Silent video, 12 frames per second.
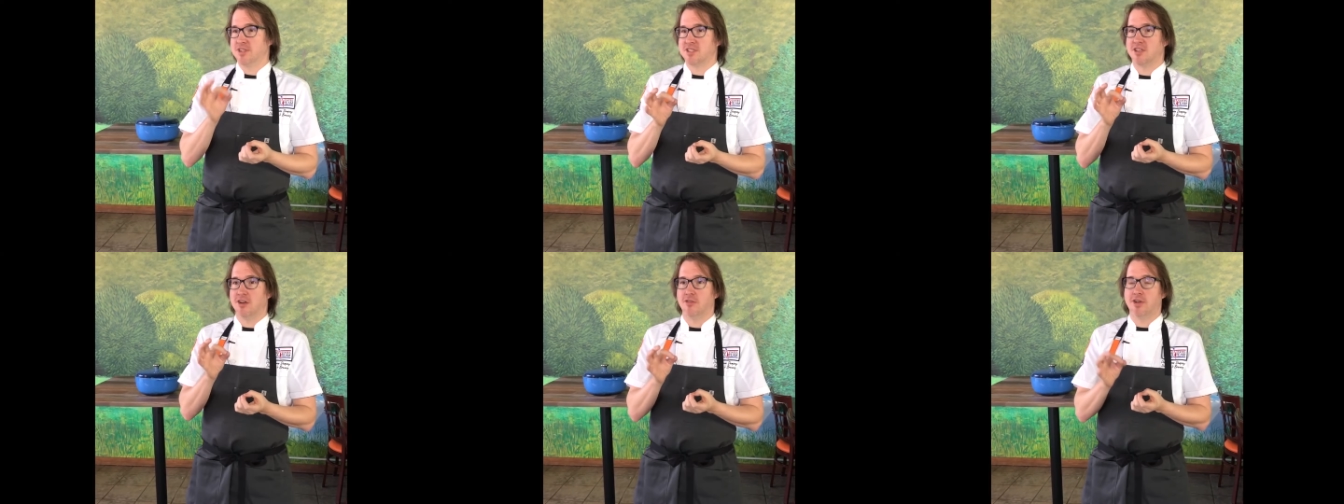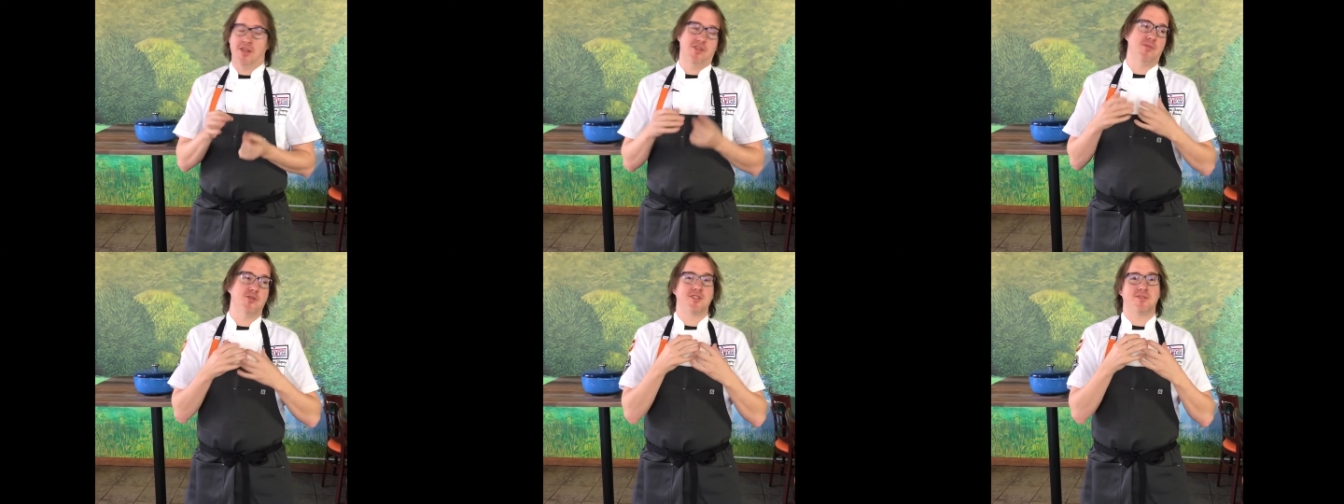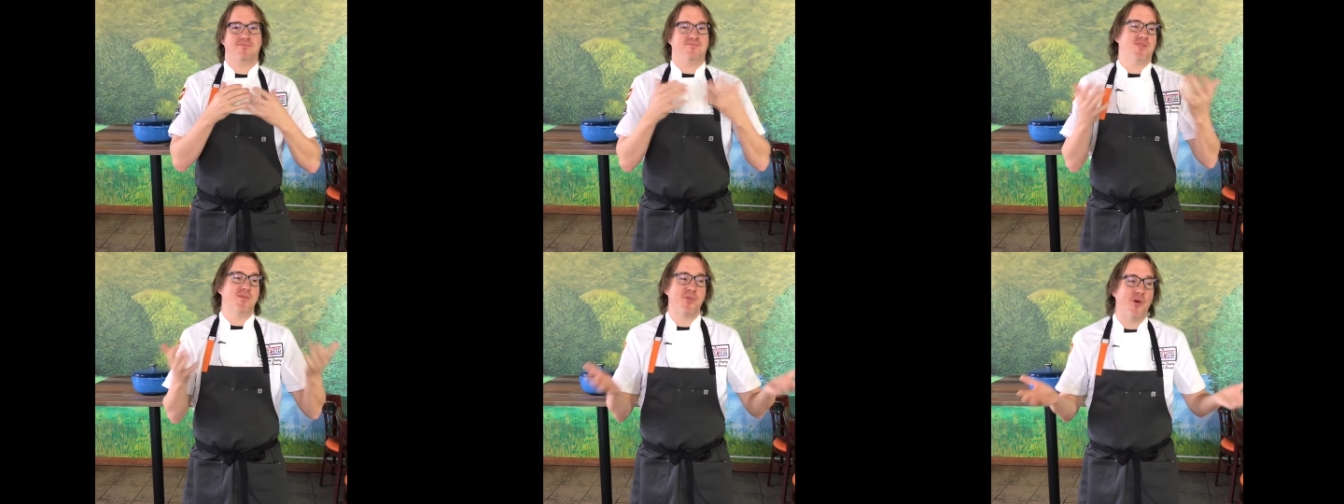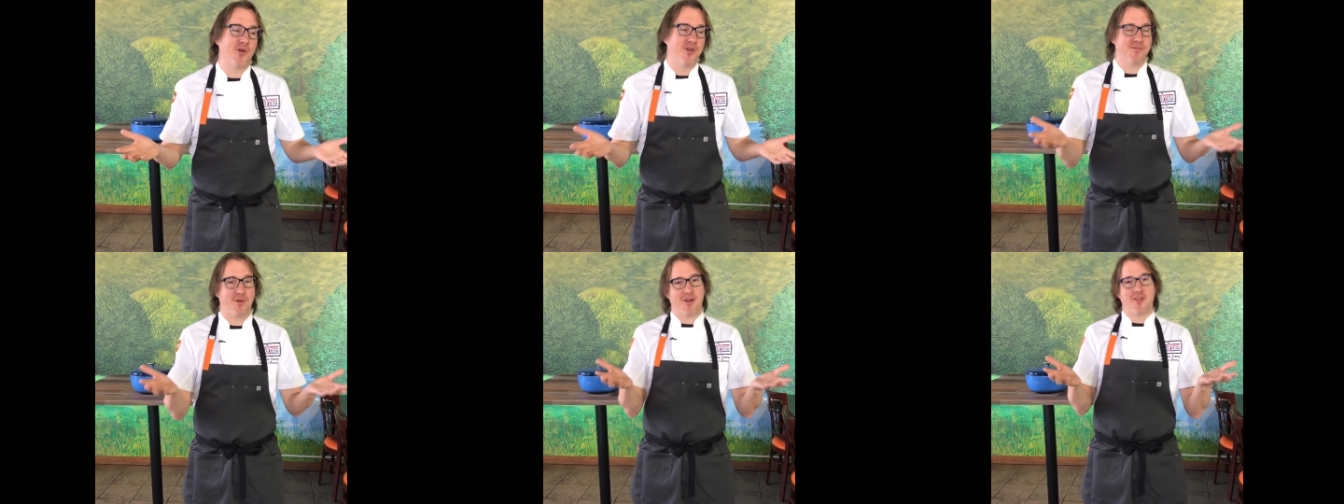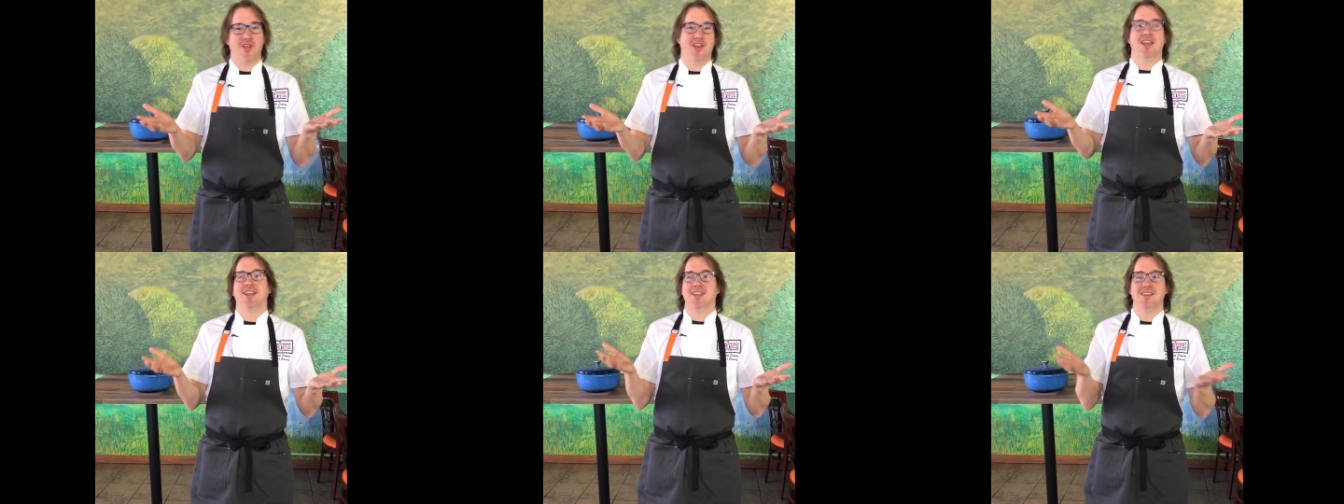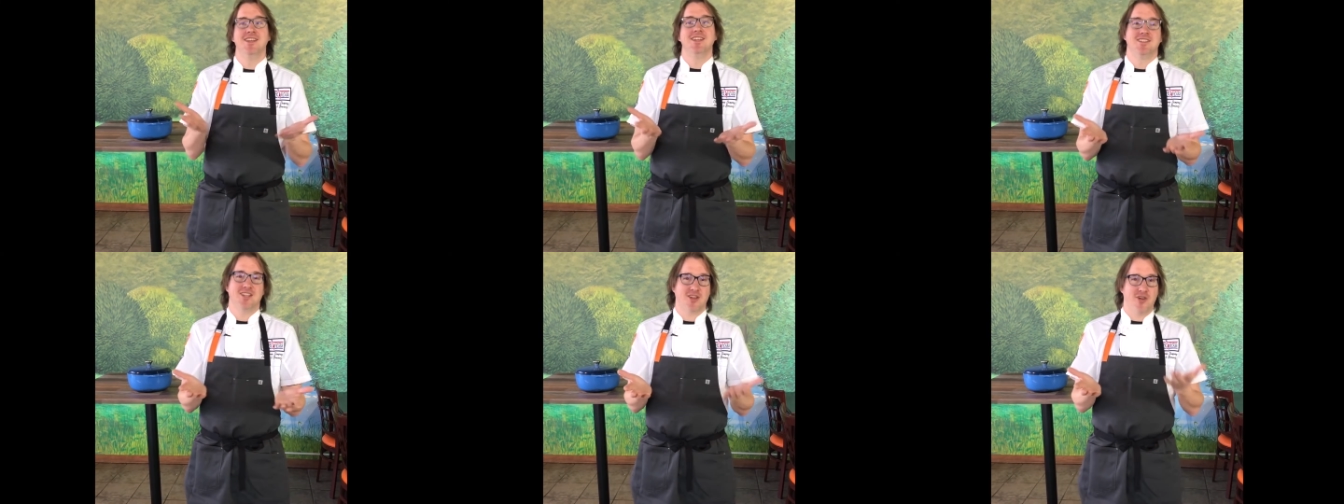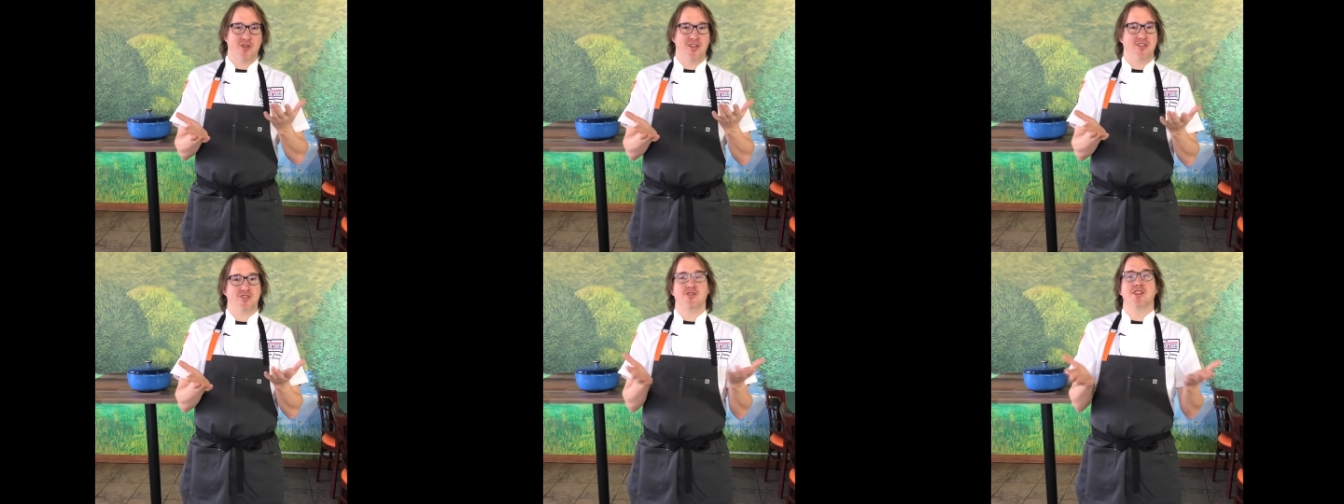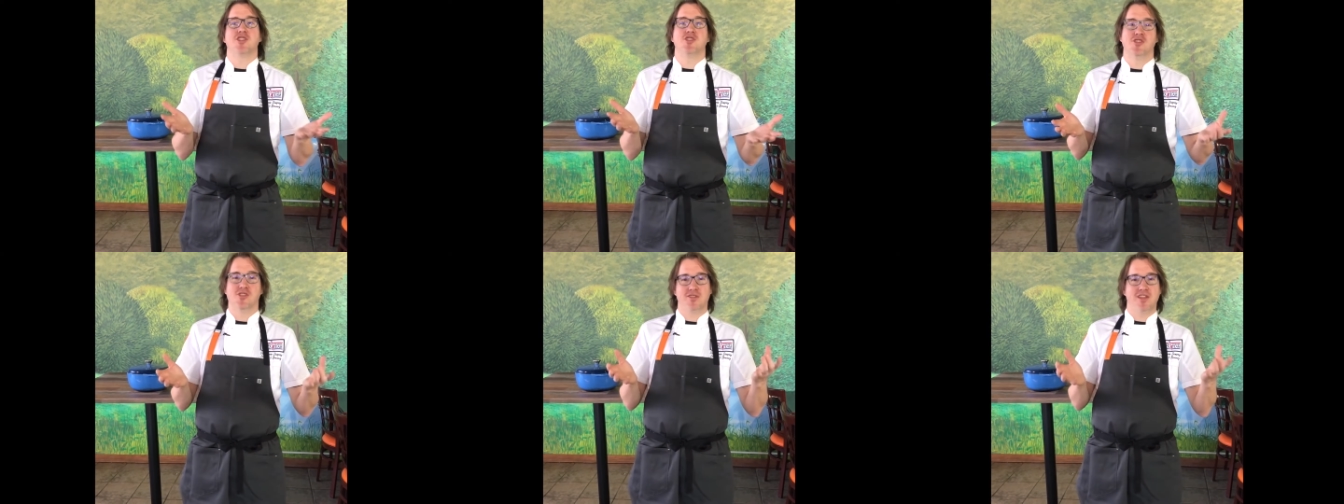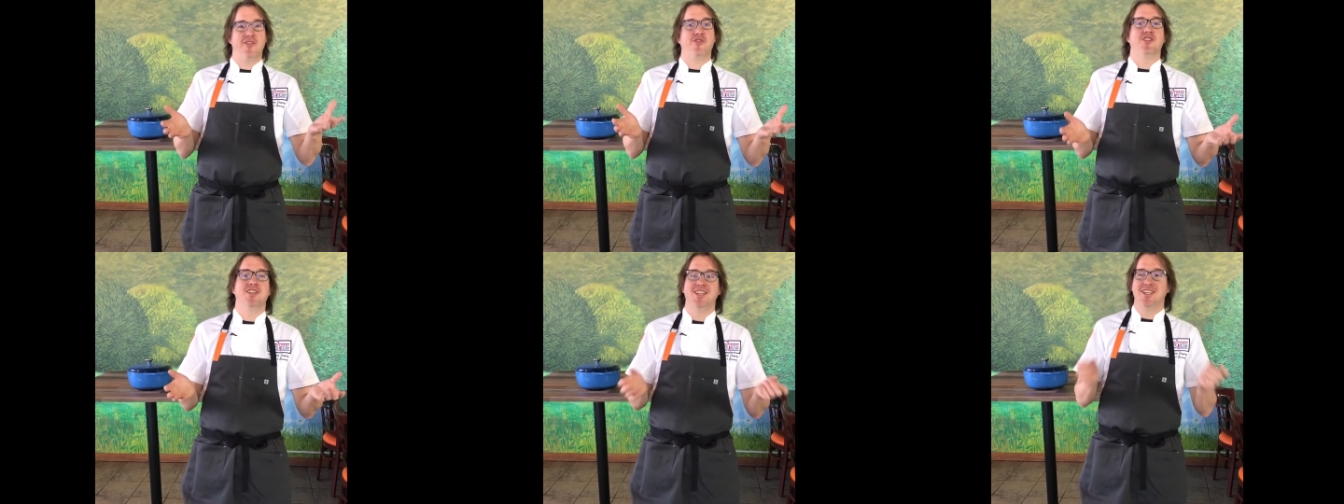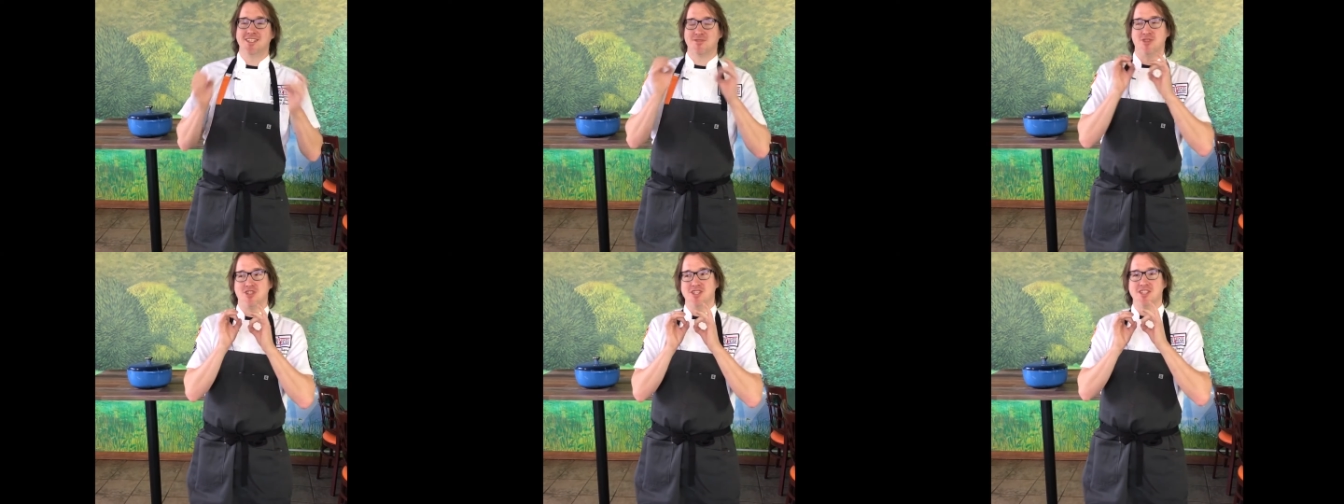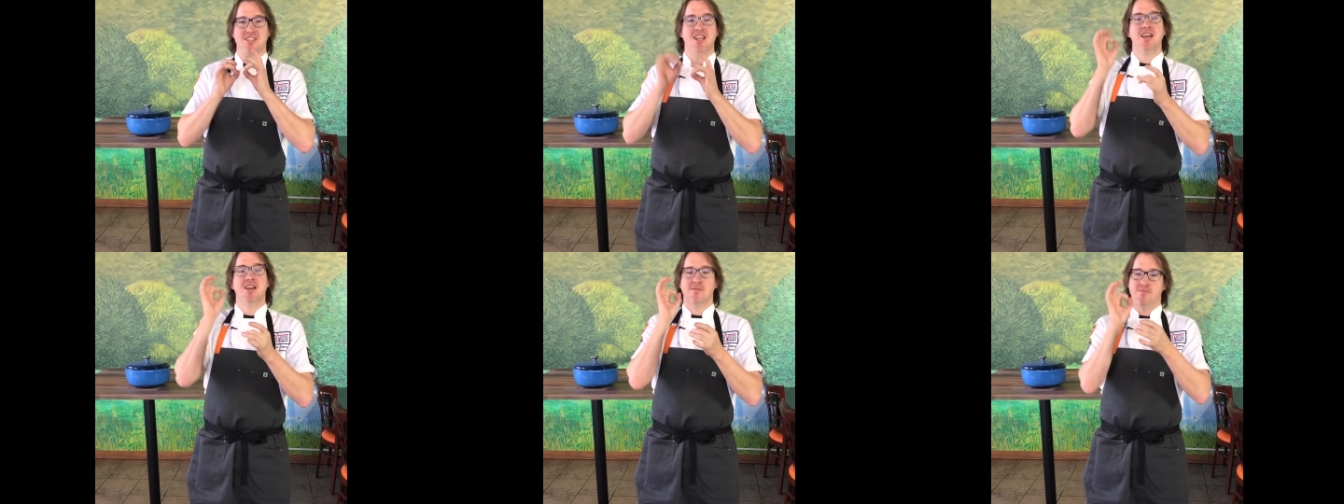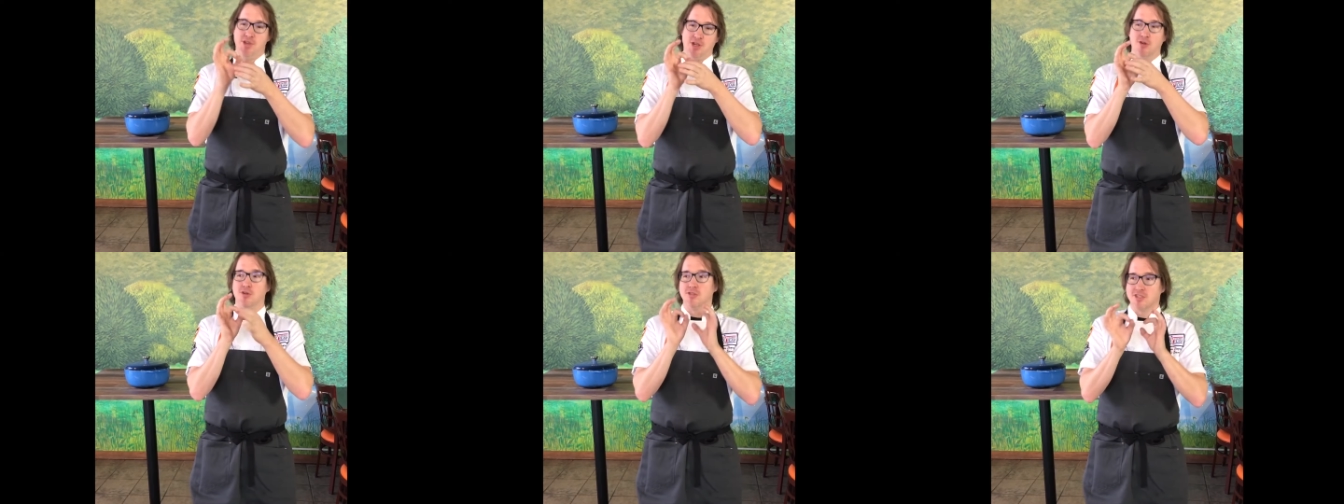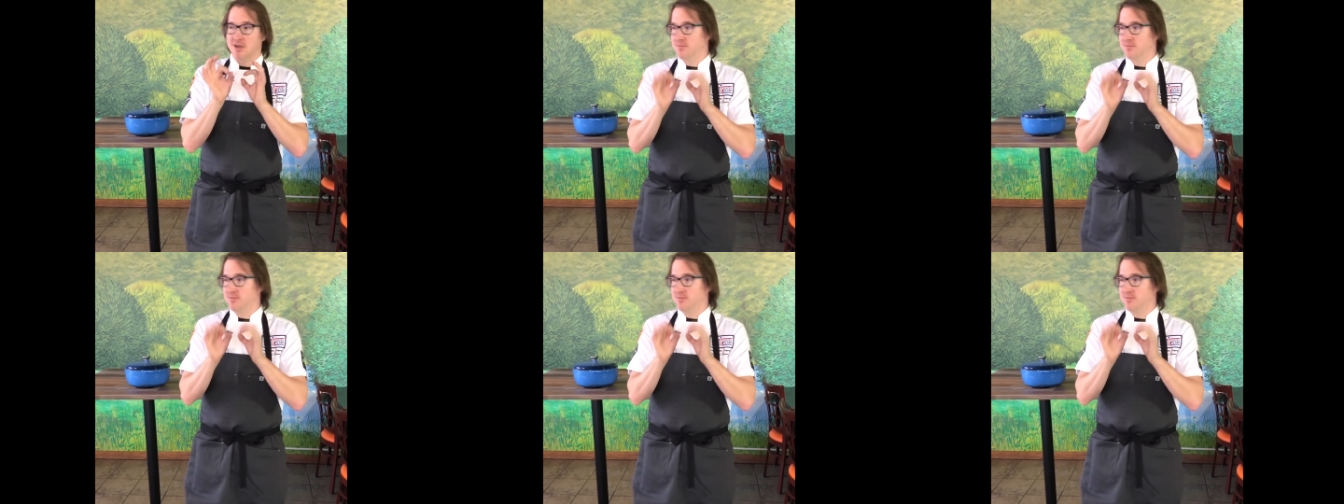bit of celery, and the most important part that any Dakota traditional knoephla needs, which is big old